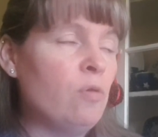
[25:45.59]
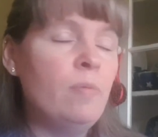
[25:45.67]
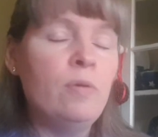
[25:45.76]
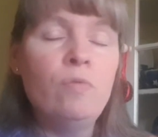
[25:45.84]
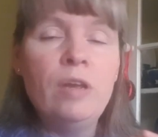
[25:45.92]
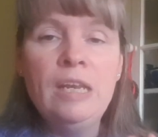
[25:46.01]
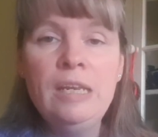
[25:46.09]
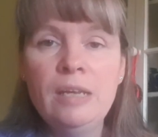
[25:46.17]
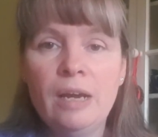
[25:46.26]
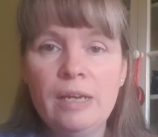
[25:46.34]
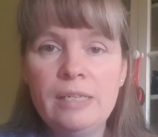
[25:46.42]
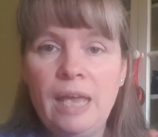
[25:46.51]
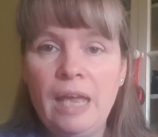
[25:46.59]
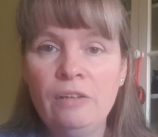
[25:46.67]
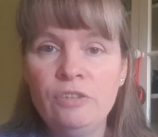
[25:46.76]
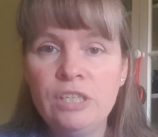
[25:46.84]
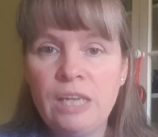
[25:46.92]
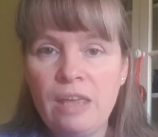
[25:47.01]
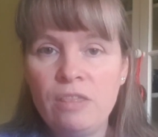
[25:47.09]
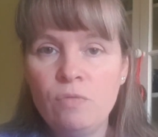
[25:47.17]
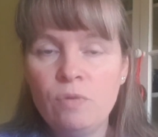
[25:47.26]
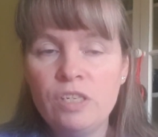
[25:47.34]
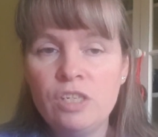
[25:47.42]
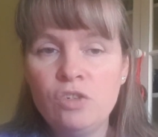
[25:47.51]
would be really nice held together
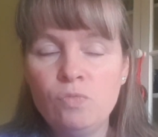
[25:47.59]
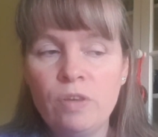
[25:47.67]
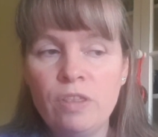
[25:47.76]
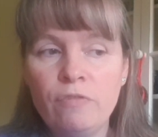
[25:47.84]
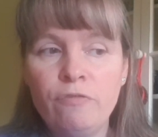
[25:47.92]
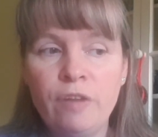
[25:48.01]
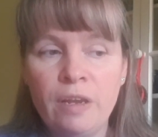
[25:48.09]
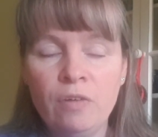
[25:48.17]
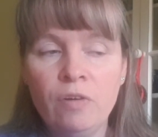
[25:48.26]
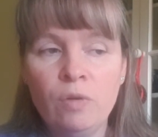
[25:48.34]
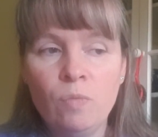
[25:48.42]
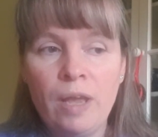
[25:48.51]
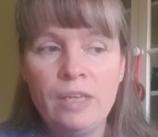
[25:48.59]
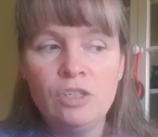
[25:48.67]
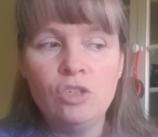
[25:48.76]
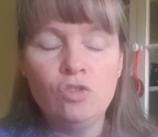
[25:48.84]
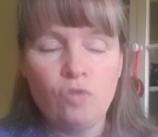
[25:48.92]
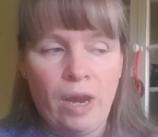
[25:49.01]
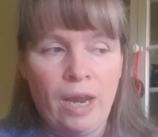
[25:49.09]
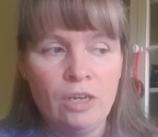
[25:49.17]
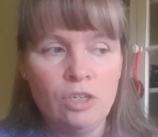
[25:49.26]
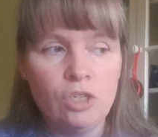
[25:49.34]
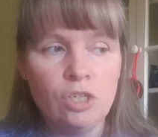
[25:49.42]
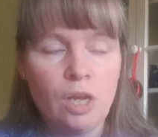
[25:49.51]
with a fingering weight
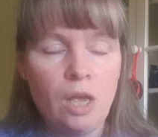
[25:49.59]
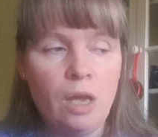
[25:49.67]
strand